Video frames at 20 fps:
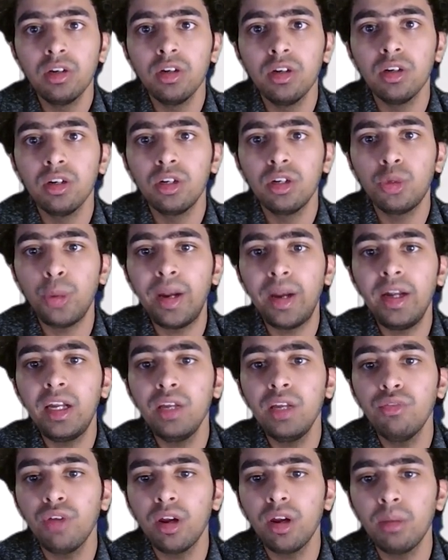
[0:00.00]

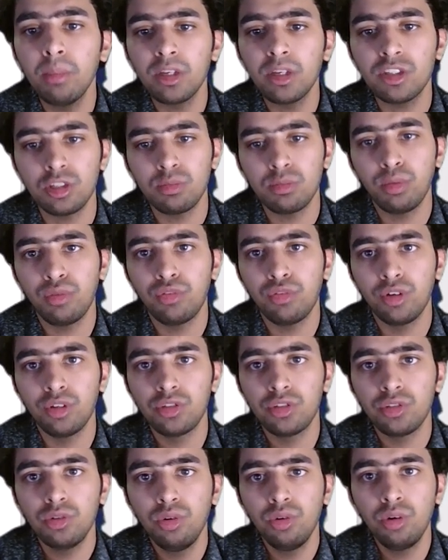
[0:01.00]
21 message
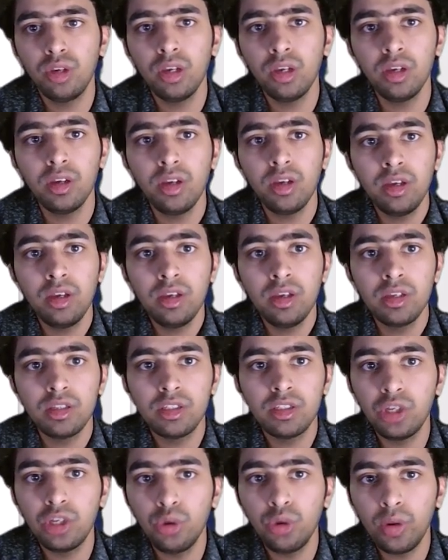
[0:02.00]
buffers. Okay,
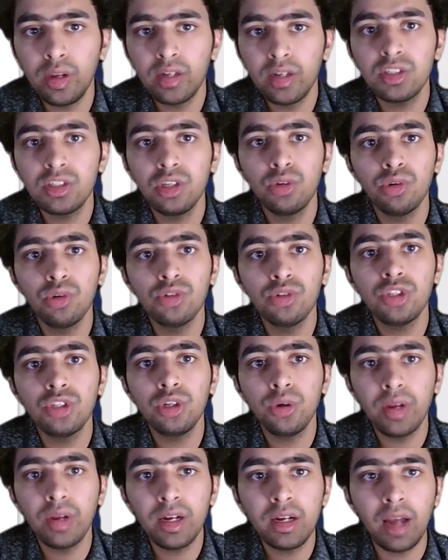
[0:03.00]
080,
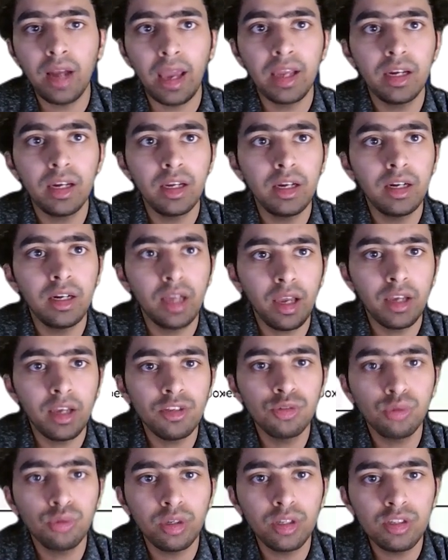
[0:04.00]
0898,
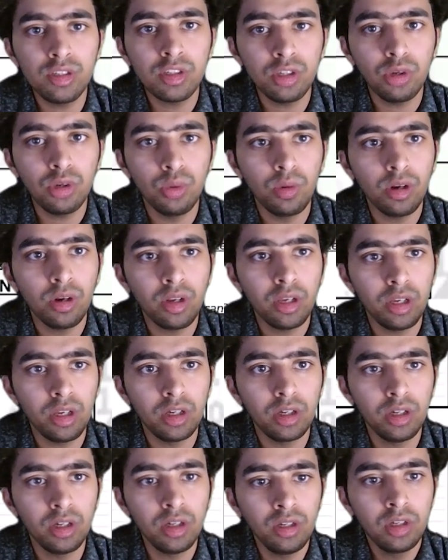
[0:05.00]
as you can see over
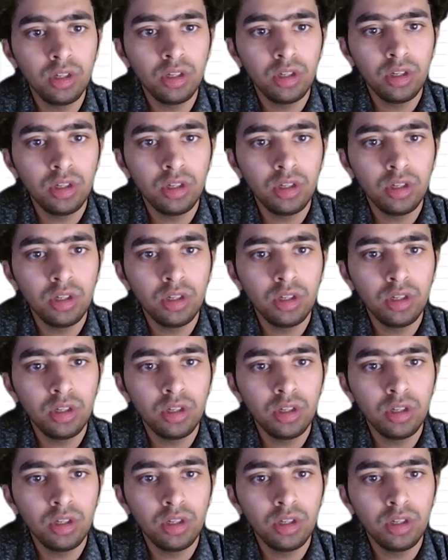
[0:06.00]
here,